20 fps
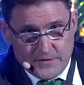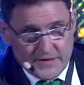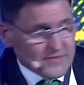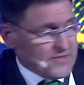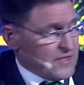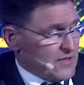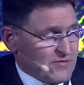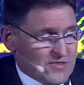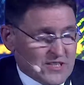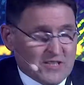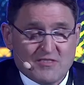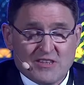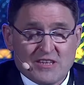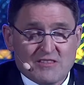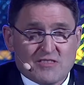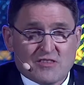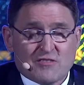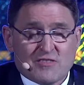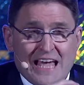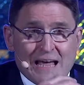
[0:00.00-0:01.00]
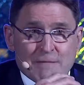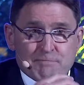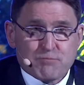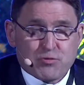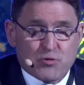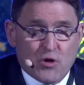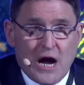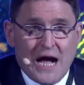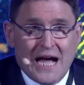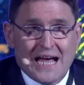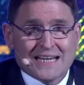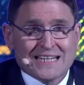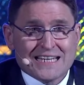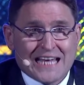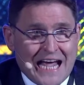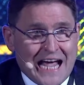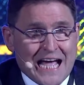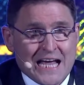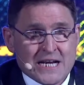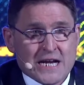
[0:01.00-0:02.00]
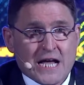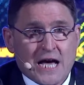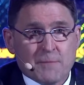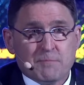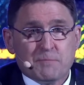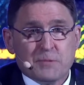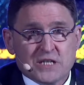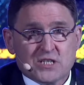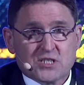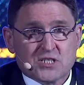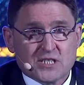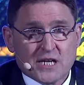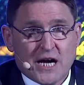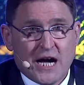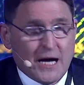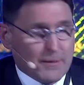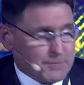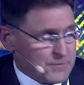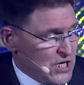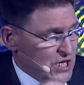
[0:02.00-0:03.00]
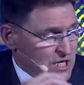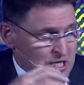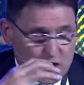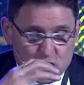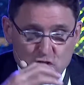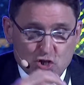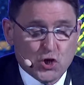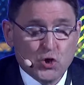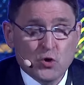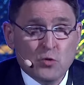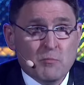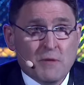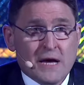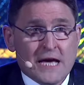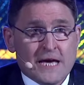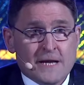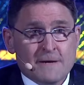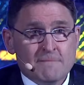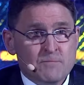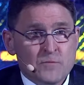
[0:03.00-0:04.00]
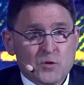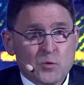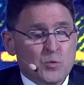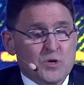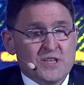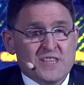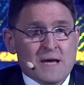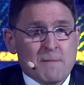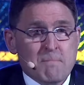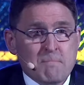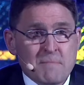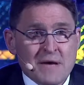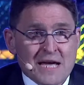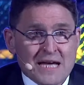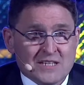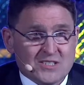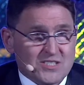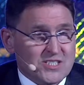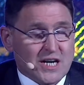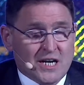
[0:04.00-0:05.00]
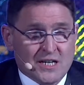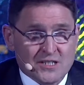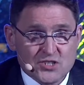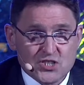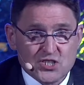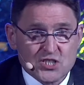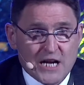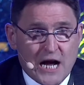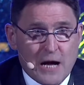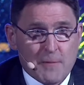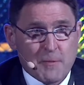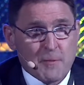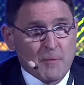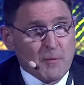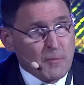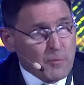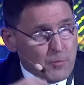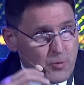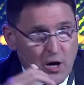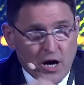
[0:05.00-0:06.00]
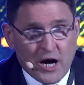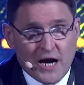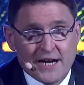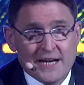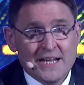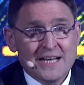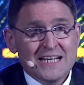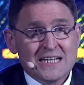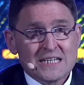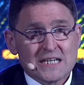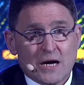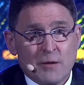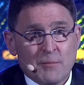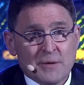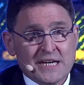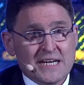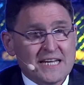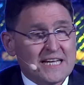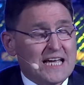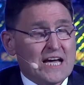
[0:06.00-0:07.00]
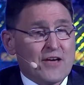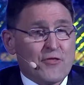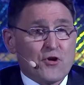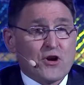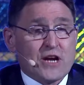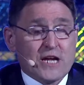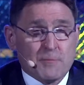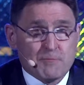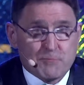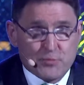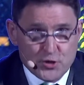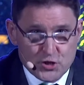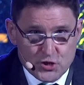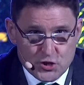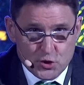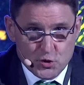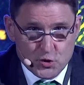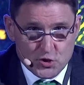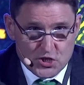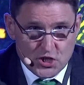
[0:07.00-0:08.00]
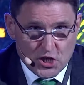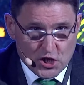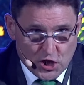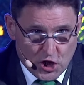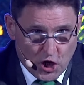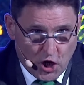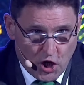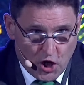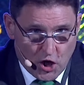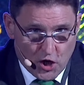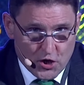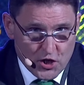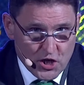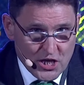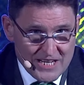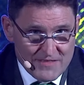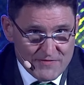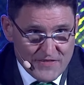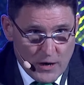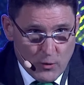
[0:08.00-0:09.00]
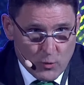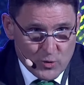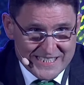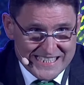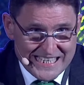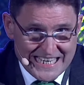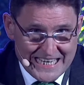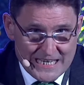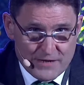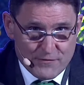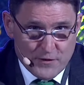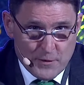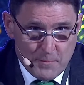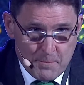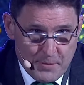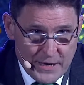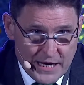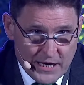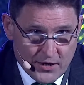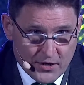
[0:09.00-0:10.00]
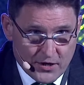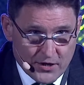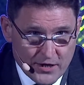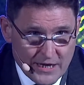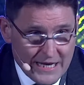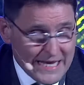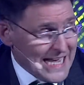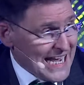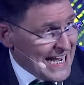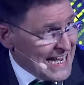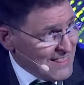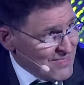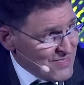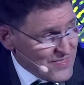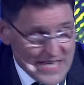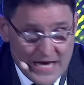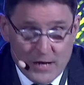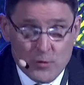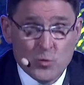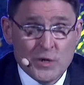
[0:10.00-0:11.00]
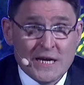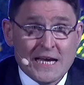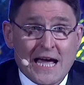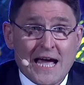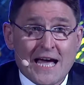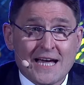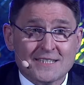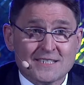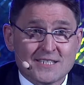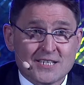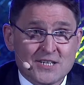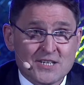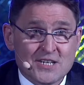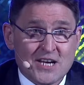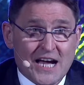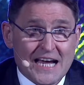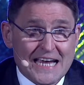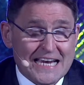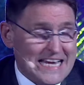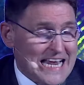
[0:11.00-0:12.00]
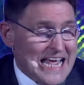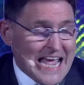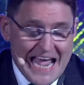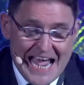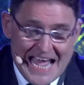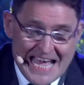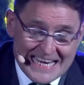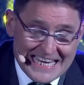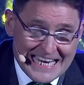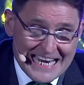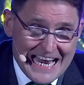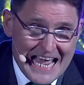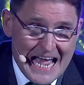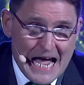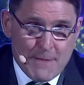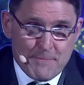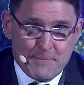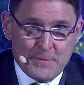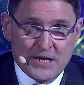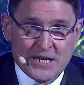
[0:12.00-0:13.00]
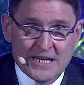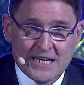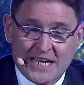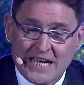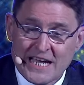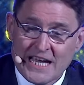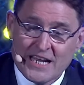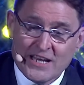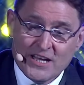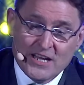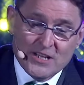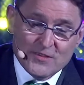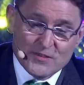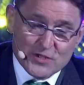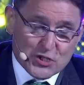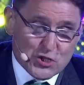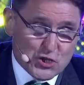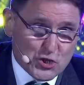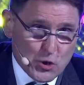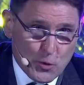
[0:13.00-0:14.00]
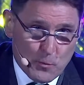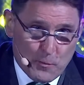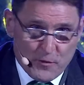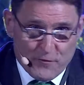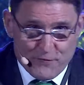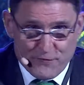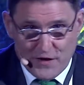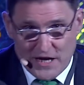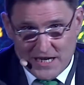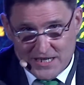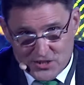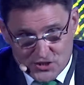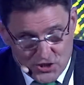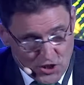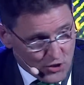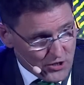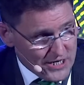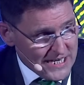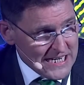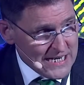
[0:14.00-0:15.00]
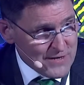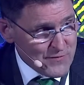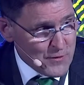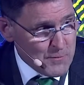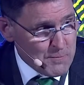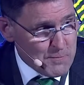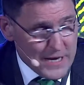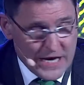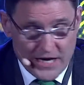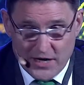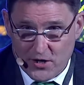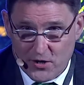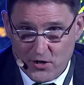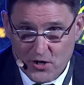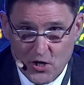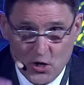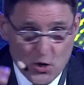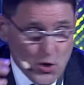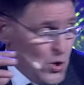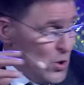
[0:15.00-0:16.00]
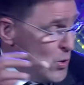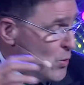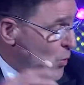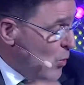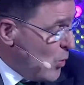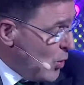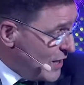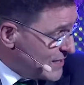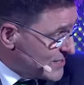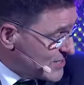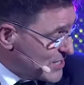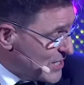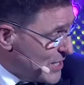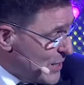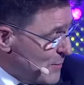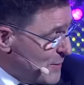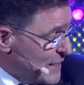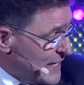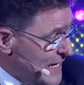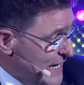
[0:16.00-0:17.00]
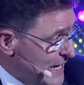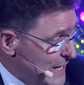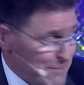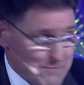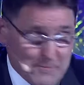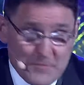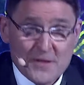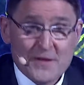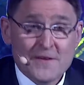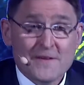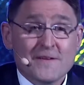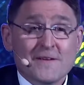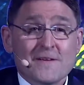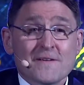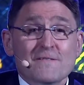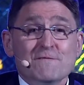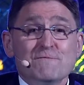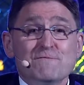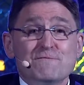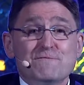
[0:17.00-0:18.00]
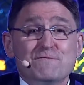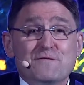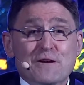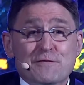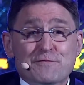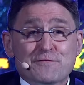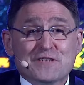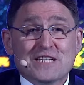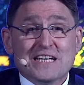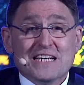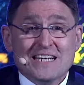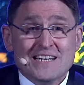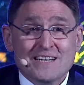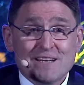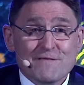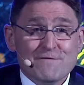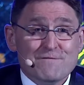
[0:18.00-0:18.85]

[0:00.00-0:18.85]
That pride cannot be stopped. 2 men with immense, unstoppable pride coming together. It produced a card that was even better. And then we had tonight, and it happened again. The super fights are even better. What's coming up? 50.